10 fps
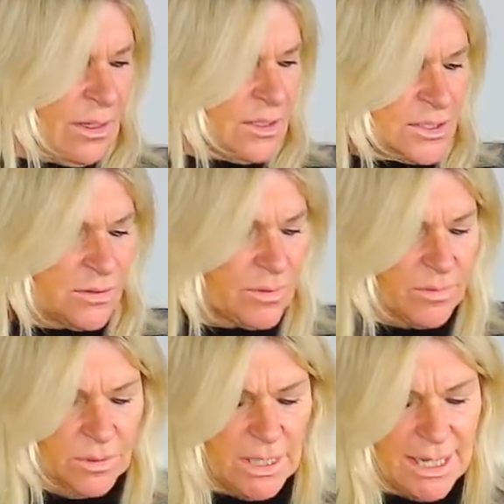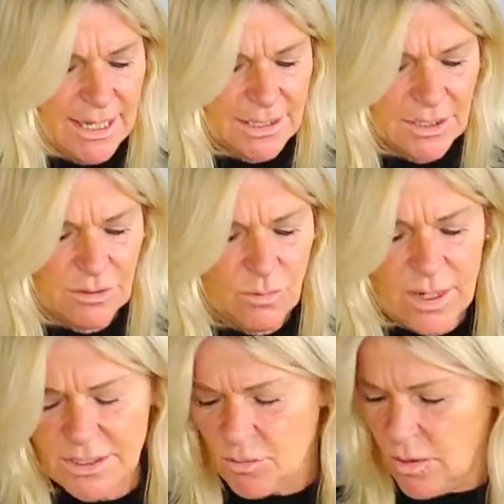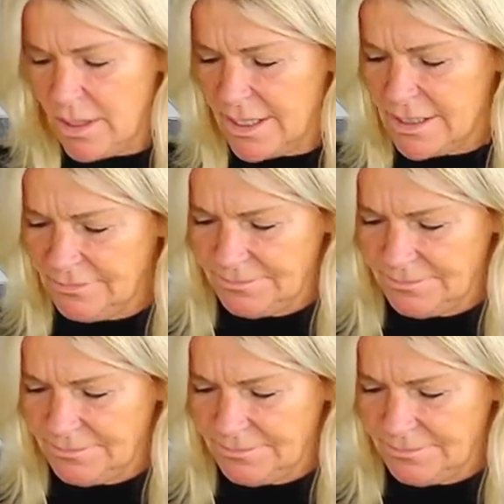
So we will add the white wine,